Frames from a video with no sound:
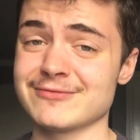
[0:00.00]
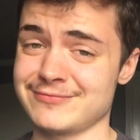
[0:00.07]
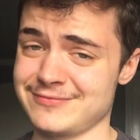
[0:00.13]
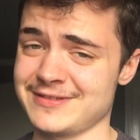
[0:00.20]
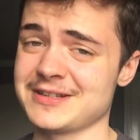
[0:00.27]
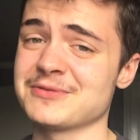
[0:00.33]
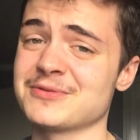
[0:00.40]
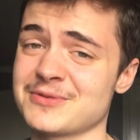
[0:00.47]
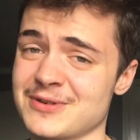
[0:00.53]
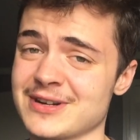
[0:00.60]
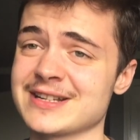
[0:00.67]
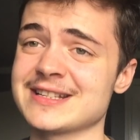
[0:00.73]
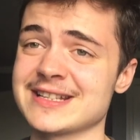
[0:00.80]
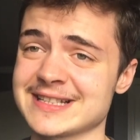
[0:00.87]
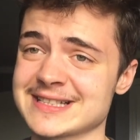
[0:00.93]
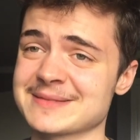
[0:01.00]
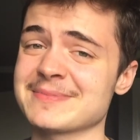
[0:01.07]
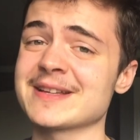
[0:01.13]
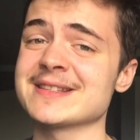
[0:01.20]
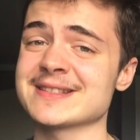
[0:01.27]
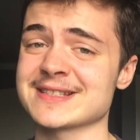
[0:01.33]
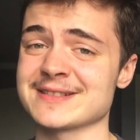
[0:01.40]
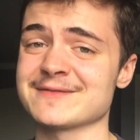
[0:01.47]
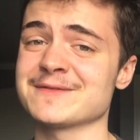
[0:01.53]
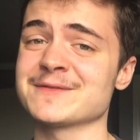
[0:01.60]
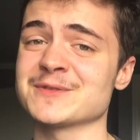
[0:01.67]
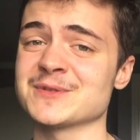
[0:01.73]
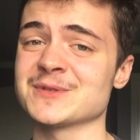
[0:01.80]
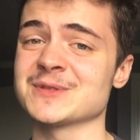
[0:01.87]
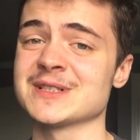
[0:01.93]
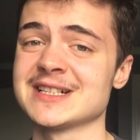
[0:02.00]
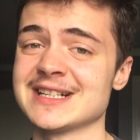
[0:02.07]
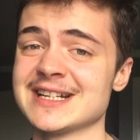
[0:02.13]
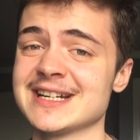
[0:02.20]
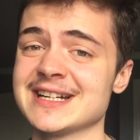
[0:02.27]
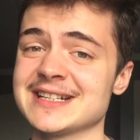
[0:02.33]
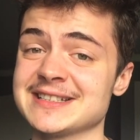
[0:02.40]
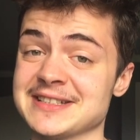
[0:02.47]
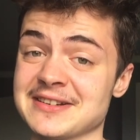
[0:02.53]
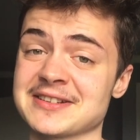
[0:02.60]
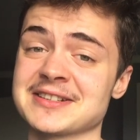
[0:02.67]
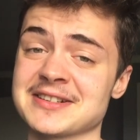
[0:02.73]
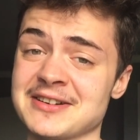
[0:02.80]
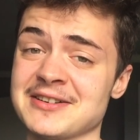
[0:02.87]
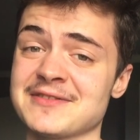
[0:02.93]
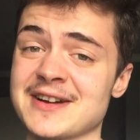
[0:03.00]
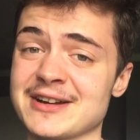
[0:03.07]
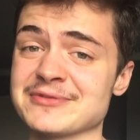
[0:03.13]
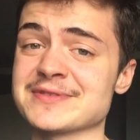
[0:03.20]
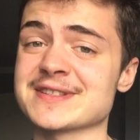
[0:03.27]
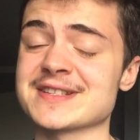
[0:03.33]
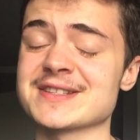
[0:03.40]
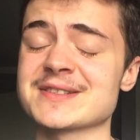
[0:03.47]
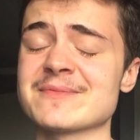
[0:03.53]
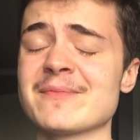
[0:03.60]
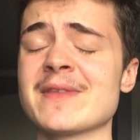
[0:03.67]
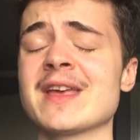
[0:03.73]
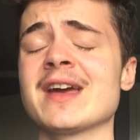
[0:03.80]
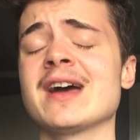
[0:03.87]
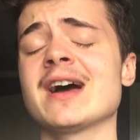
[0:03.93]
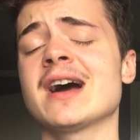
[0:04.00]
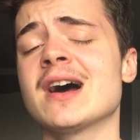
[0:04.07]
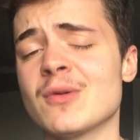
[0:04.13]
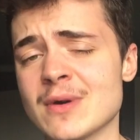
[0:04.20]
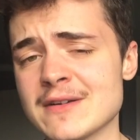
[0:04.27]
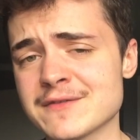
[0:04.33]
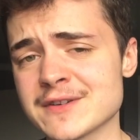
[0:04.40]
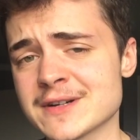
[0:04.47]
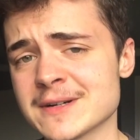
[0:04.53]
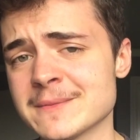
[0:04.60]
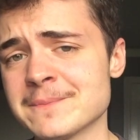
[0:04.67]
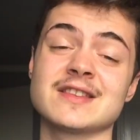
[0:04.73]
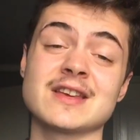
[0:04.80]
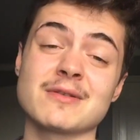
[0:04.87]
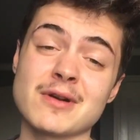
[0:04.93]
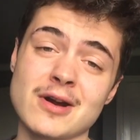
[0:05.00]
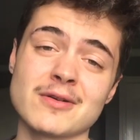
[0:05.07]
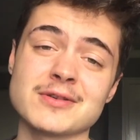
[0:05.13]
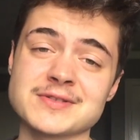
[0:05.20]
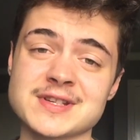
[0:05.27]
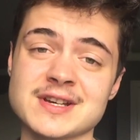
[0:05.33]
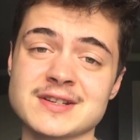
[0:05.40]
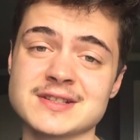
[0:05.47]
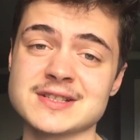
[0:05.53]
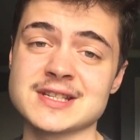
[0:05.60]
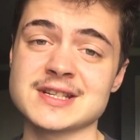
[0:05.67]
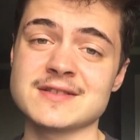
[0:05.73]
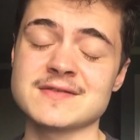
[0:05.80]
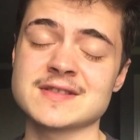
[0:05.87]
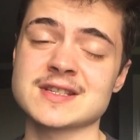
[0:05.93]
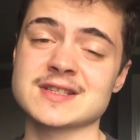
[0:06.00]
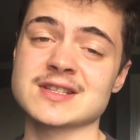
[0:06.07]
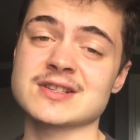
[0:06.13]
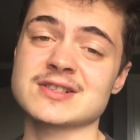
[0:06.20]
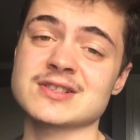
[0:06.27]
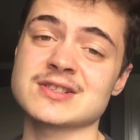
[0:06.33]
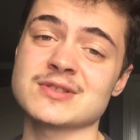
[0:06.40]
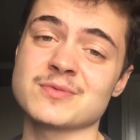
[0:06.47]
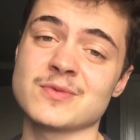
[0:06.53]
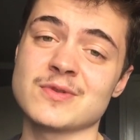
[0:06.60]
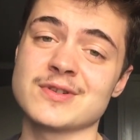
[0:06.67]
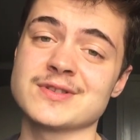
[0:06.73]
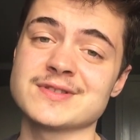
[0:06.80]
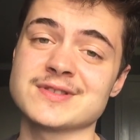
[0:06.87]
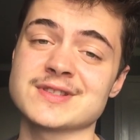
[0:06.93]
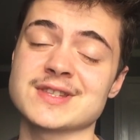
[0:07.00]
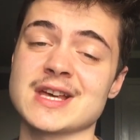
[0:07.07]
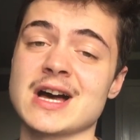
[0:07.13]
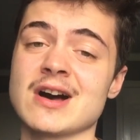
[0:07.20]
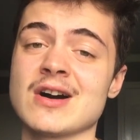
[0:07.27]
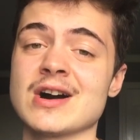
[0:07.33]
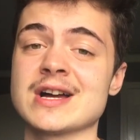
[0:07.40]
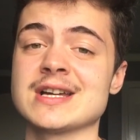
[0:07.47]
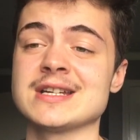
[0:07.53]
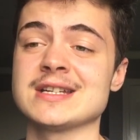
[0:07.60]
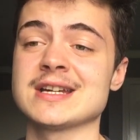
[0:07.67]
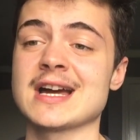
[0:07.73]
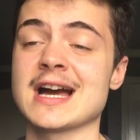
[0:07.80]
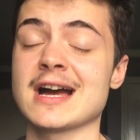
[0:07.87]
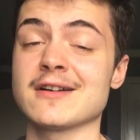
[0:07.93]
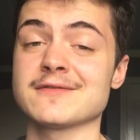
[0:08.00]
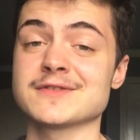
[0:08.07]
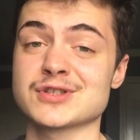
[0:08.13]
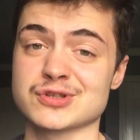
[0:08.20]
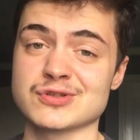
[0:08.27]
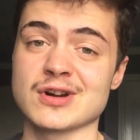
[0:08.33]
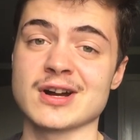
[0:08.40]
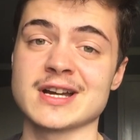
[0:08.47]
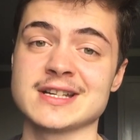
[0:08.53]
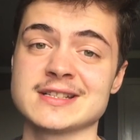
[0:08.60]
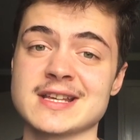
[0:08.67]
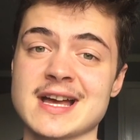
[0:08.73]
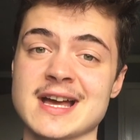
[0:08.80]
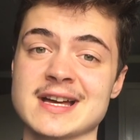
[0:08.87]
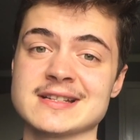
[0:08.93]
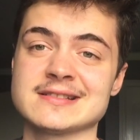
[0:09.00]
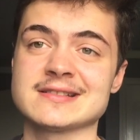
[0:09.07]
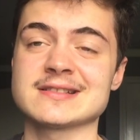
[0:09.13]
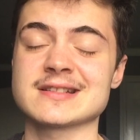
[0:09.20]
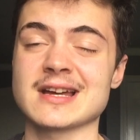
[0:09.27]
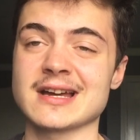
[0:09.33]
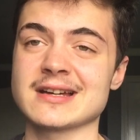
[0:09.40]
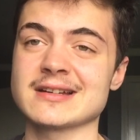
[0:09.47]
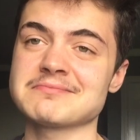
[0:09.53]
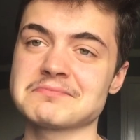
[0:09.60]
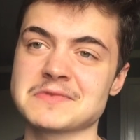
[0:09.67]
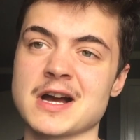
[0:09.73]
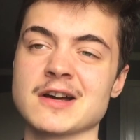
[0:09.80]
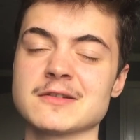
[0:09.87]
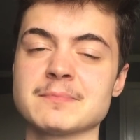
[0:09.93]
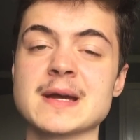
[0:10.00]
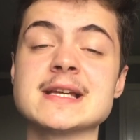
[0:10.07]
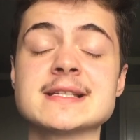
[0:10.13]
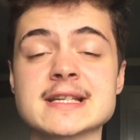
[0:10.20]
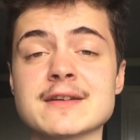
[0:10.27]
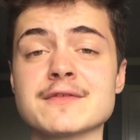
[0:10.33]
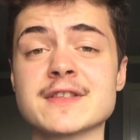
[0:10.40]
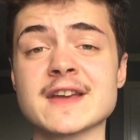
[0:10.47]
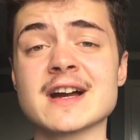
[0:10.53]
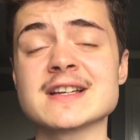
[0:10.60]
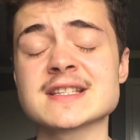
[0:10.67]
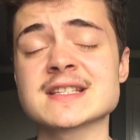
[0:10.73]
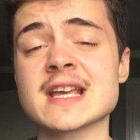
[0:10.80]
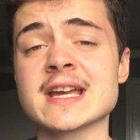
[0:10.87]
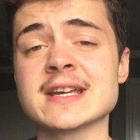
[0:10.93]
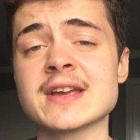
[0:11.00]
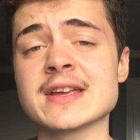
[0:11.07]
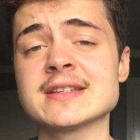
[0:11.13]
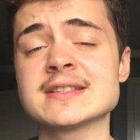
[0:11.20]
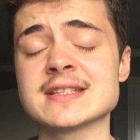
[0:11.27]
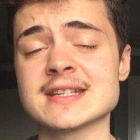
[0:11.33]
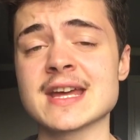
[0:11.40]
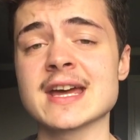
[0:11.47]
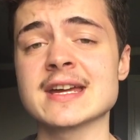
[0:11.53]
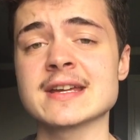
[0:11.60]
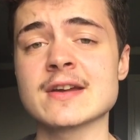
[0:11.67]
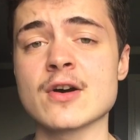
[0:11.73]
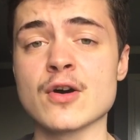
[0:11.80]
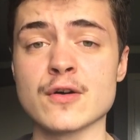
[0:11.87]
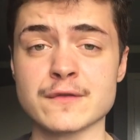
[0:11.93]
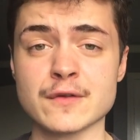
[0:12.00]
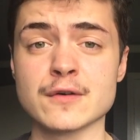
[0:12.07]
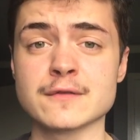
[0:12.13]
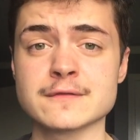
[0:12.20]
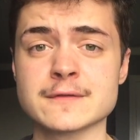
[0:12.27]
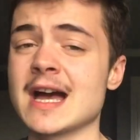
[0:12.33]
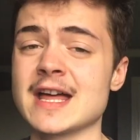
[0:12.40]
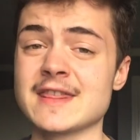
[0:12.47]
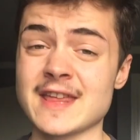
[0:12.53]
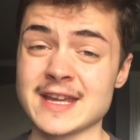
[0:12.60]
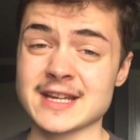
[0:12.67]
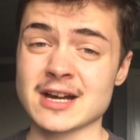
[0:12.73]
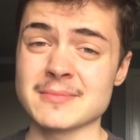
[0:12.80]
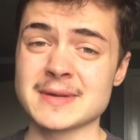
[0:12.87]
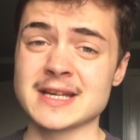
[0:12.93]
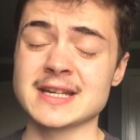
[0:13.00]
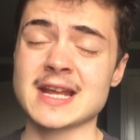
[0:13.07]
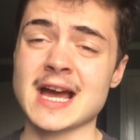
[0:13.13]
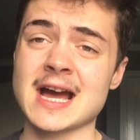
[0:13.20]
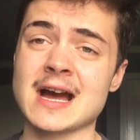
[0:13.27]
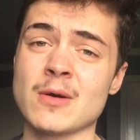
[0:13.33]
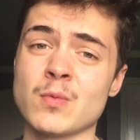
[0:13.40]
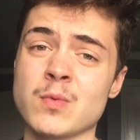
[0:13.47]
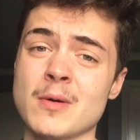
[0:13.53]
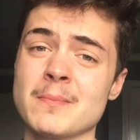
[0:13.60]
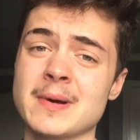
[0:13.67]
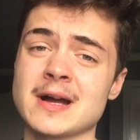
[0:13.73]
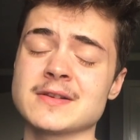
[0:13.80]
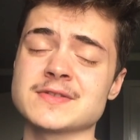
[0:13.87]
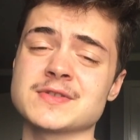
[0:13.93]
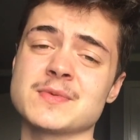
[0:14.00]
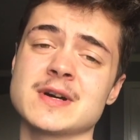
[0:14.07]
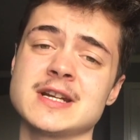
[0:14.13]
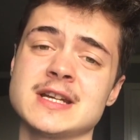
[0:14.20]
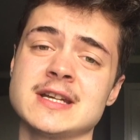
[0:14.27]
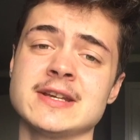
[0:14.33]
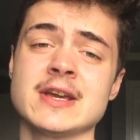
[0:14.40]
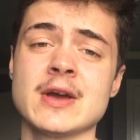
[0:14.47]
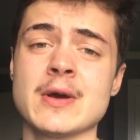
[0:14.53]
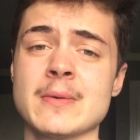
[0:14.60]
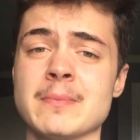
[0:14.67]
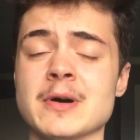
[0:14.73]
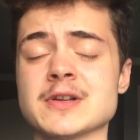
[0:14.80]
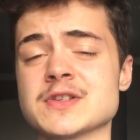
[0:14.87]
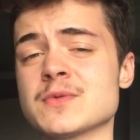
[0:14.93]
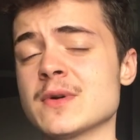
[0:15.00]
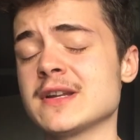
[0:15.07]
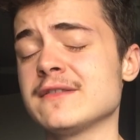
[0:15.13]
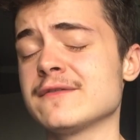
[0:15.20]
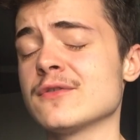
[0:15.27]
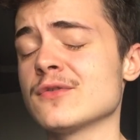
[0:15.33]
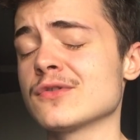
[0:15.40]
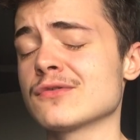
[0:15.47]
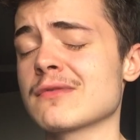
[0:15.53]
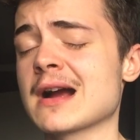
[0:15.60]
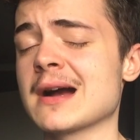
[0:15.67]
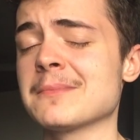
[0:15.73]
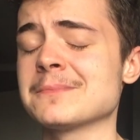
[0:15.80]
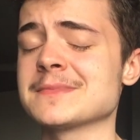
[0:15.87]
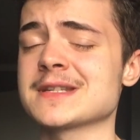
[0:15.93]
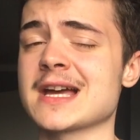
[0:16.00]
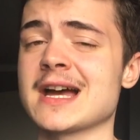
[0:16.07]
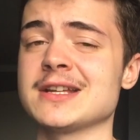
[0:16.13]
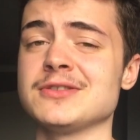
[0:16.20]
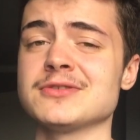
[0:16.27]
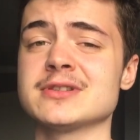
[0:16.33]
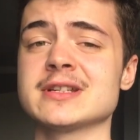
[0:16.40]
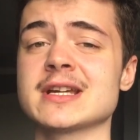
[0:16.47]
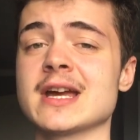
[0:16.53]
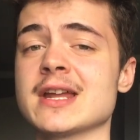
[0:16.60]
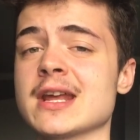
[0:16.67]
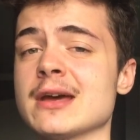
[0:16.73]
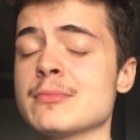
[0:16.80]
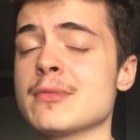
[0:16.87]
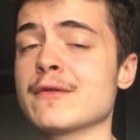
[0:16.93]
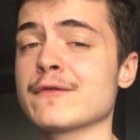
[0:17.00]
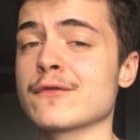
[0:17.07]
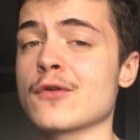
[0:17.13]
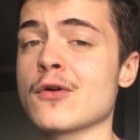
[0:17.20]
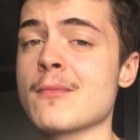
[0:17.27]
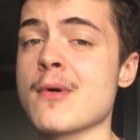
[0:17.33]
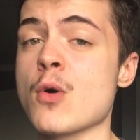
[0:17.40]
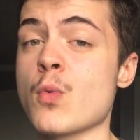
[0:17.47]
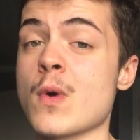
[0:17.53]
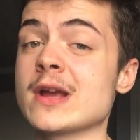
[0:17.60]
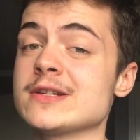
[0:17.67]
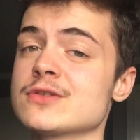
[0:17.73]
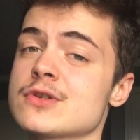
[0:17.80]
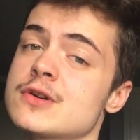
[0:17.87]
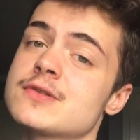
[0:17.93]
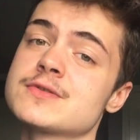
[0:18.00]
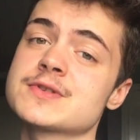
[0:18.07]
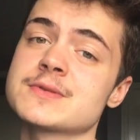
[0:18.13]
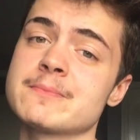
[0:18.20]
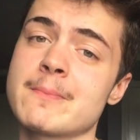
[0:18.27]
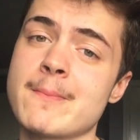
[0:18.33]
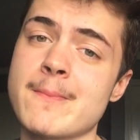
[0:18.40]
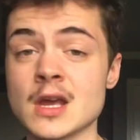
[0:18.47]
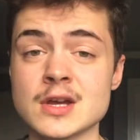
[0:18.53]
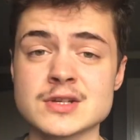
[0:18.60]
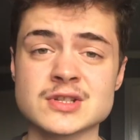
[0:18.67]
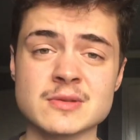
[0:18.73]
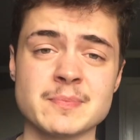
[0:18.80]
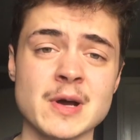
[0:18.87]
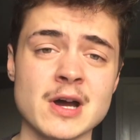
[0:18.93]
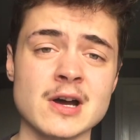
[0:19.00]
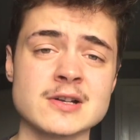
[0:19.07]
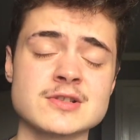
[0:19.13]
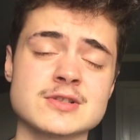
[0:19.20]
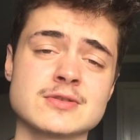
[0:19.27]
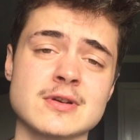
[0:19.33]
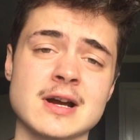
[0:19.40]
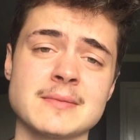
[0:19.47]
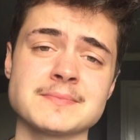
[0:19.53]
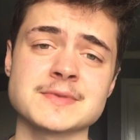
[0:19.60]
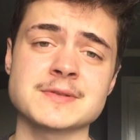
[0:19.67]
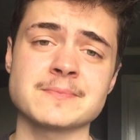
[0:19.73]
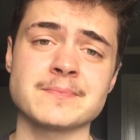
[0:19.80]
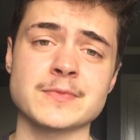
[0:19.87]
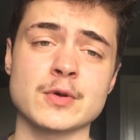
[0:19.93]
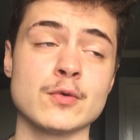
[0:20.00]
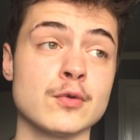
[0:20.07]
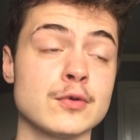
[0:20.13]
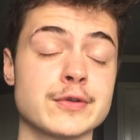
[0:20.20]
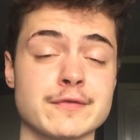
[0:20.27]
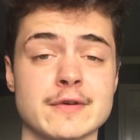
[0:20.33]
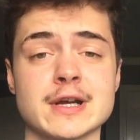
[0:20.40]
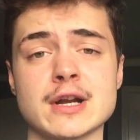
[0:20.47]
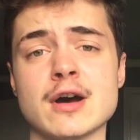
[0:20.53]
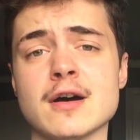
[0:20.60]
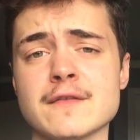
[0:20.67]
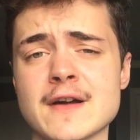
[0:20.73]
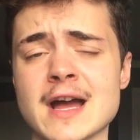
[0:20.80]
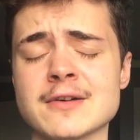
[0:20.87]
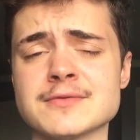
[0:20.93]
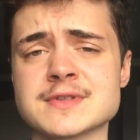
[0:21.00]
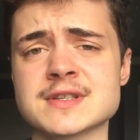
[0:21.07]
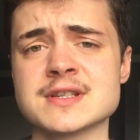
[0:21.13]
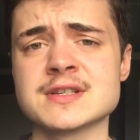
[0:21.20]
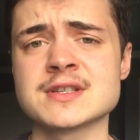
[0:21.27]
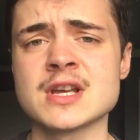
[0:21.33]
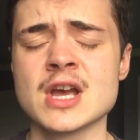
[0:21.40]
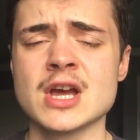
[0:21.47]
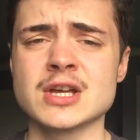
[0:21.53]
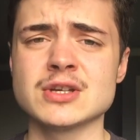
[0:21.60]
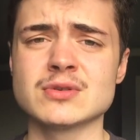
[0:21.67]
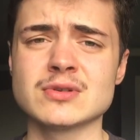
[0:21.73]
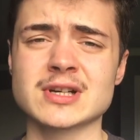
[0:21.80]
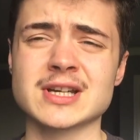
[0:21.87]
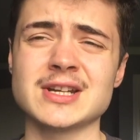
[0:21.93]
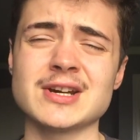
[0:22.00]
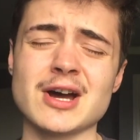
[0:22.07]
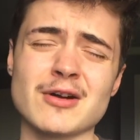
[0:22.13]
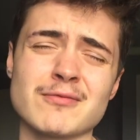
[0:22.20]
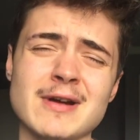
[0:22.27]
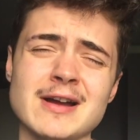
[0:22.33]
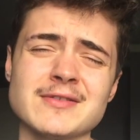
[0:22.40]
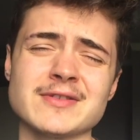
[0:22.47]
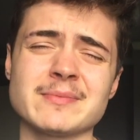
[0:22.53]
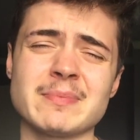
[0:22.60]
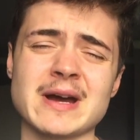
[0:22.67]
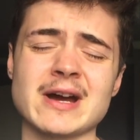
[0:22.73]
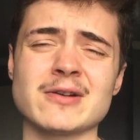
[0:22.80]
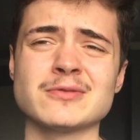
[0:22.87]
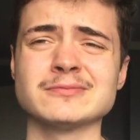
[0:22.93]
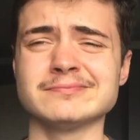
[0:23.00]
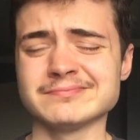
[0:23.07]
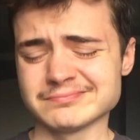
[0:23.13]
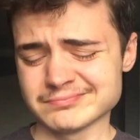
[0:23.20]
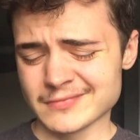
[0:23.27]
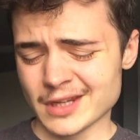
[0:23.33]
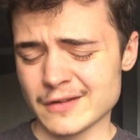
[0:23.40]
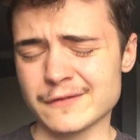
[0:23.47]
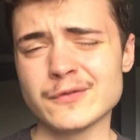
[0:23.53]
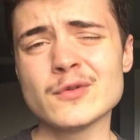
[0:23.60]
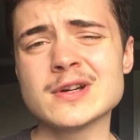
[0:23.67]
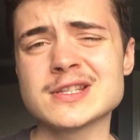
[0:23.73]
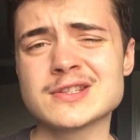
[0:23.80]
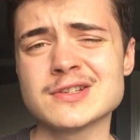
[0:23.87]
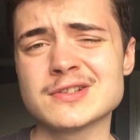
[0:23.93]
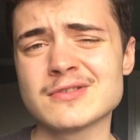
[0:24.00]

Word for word: real quite expensive for 9.5 ounces. However, there are alternatives such as the ones that I have tried and kind of basing everything I say today off of. And they come in at £1.20 per 24 grams, and you can get them from Waitrose. So per 100 grams or 3.5 ounces, you're looking at around about 42